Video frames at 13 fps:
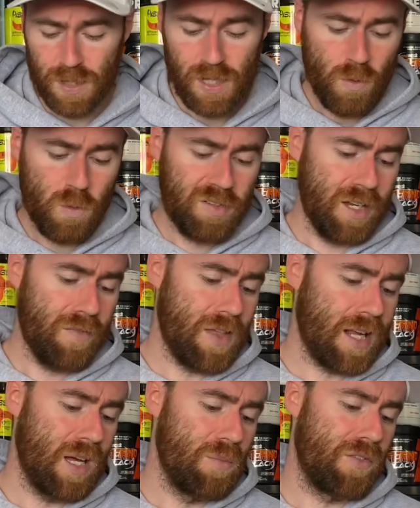We'll see if that
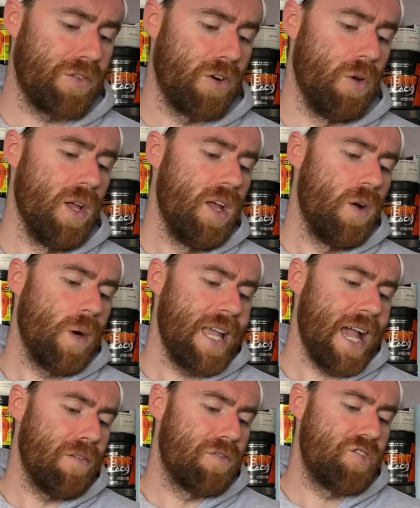comes through. We
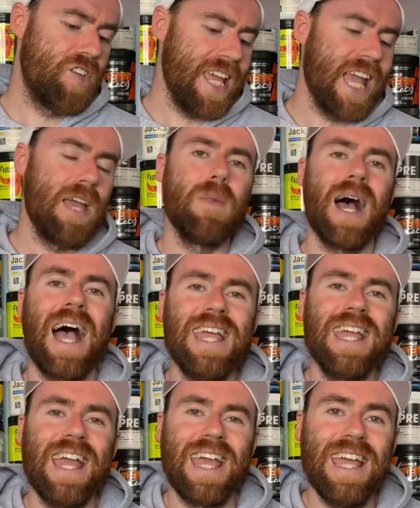have
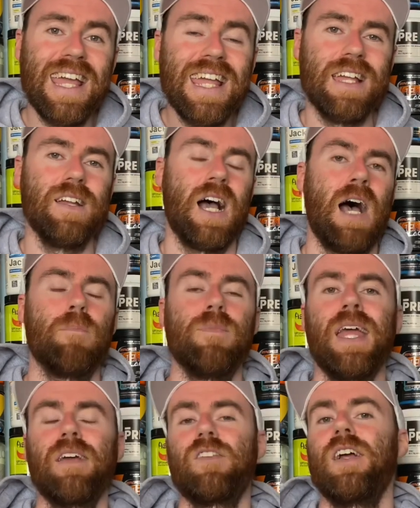DMAE up
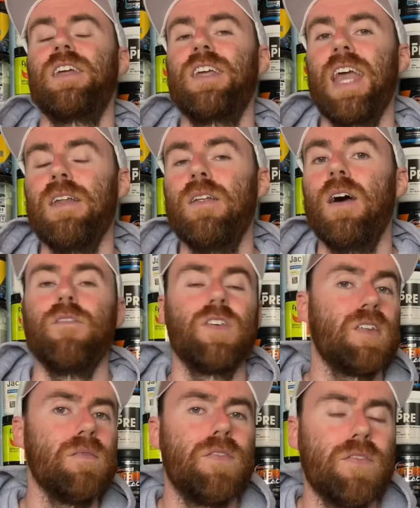next again for
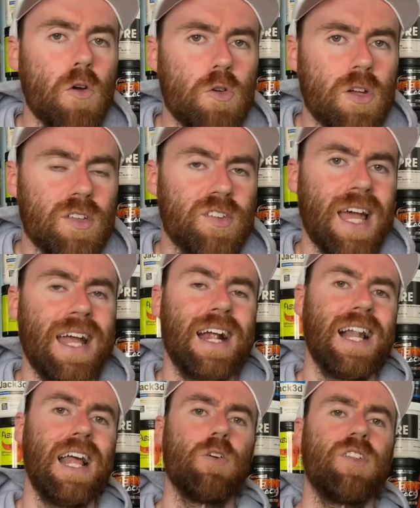some focus and
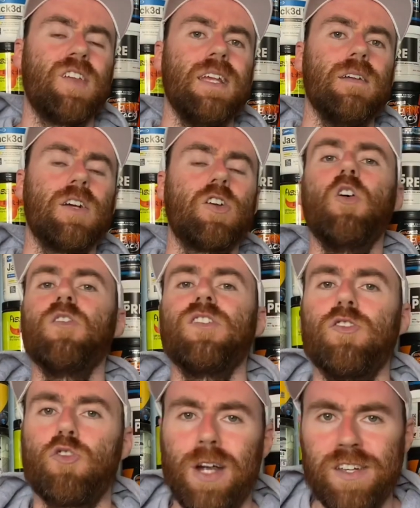clarity,
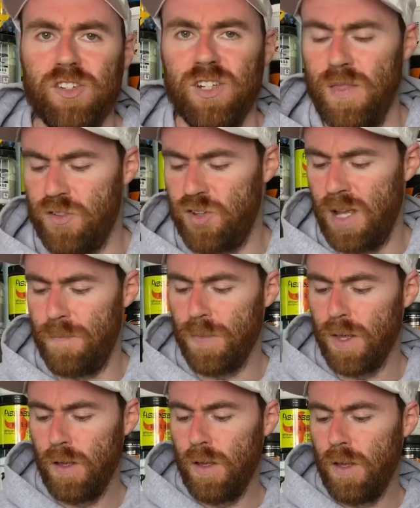concentration in the gym.
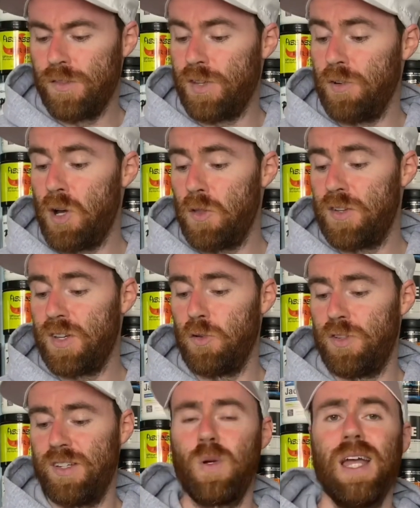Don't know the
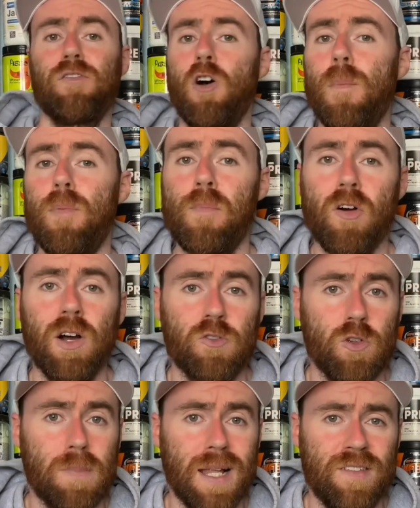dosage. We have got a
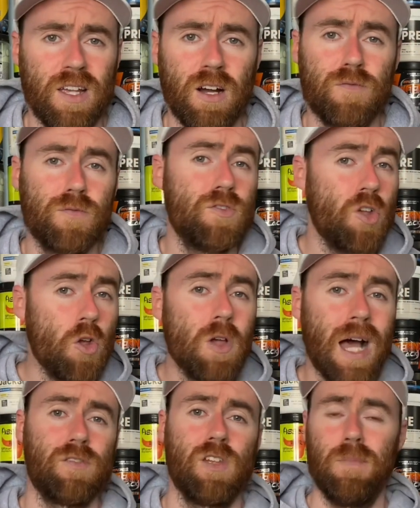proprietary blend here. I do
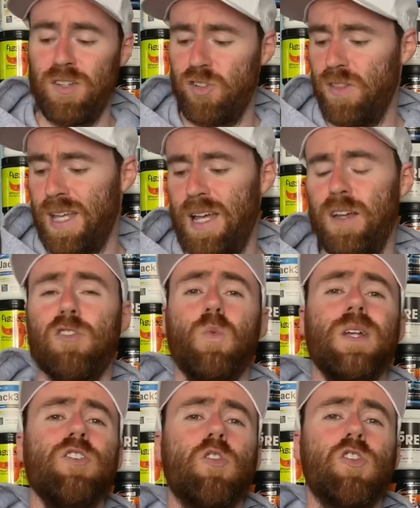have to mention that. So we're
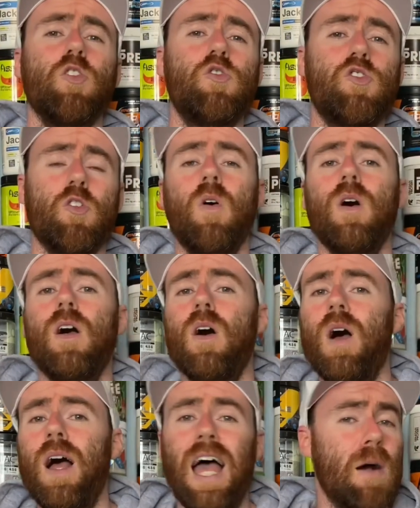not too sure
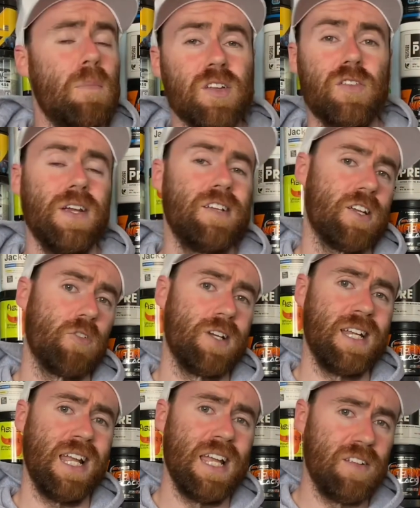how much of each
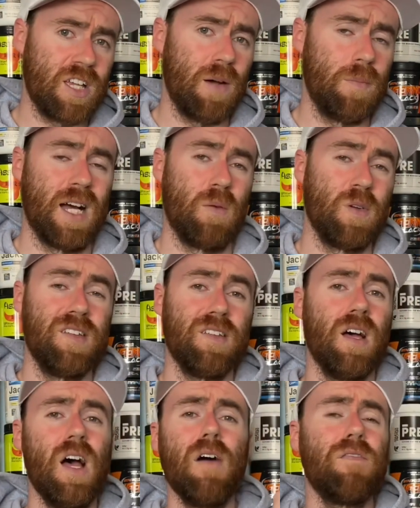ingredient is coming up, which is a
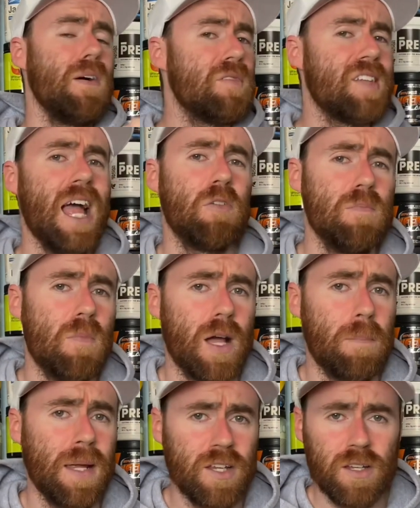thumbs down in my
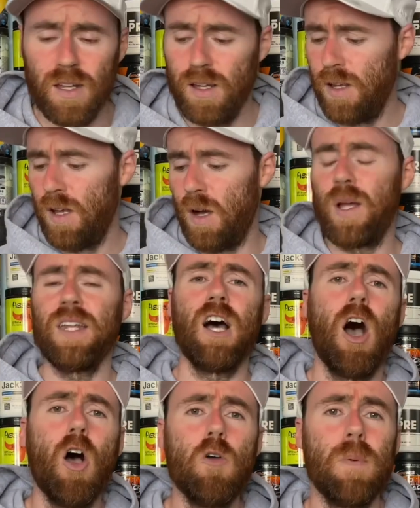opinion. We're going to
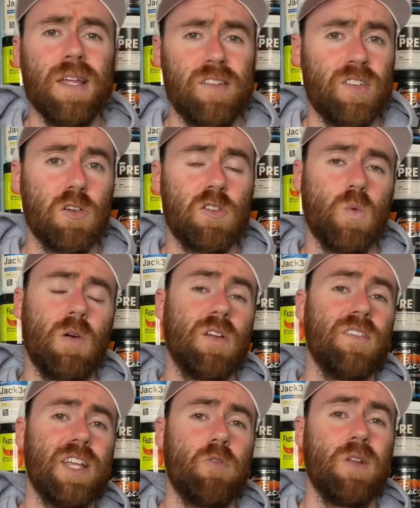hope it's dosed well,
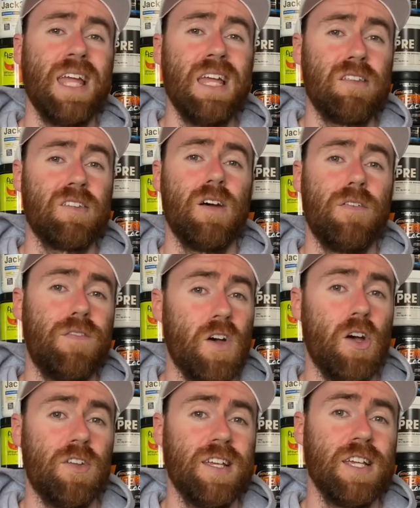considering it is
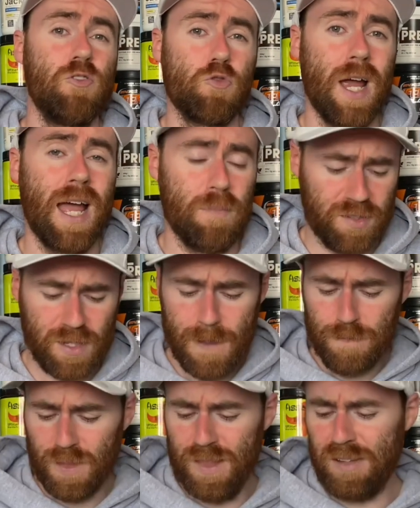30 grams.
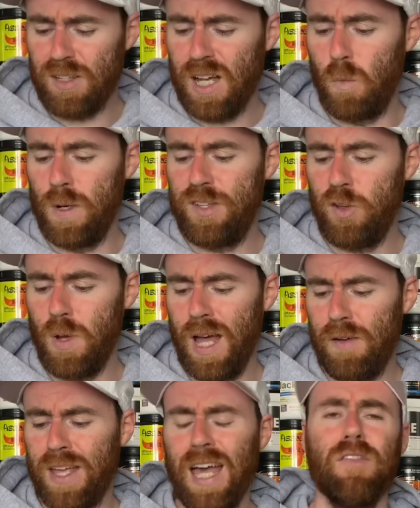Next up, we do
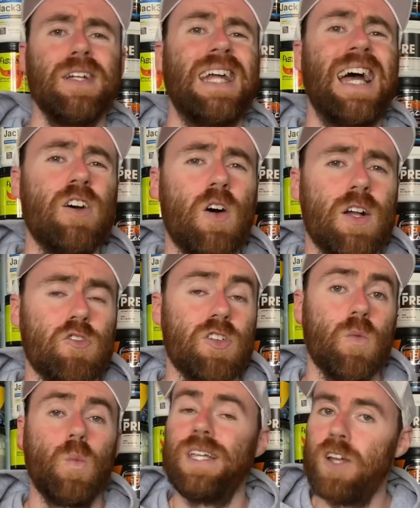have caffeine anhydrous.
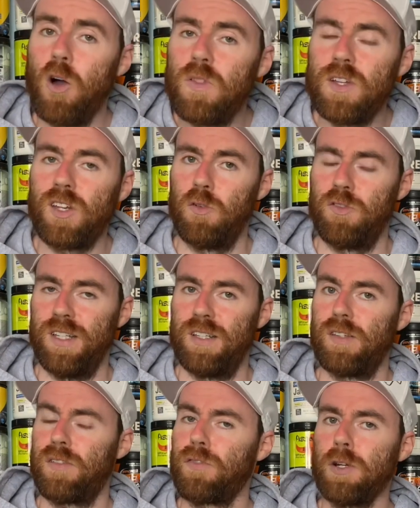We know the dosage.
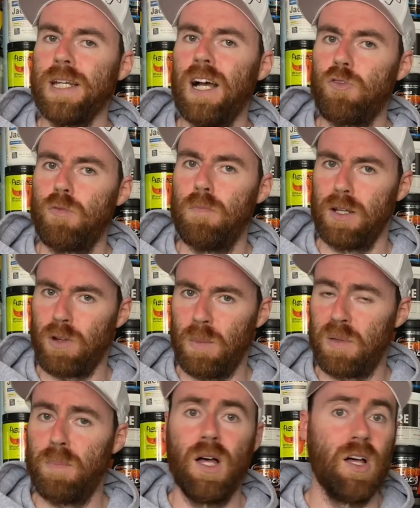It's 300 milligrams
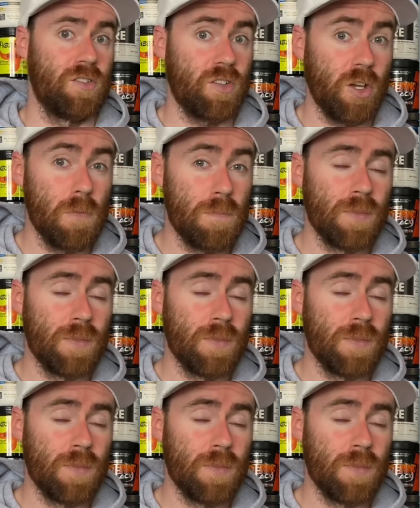per scoop.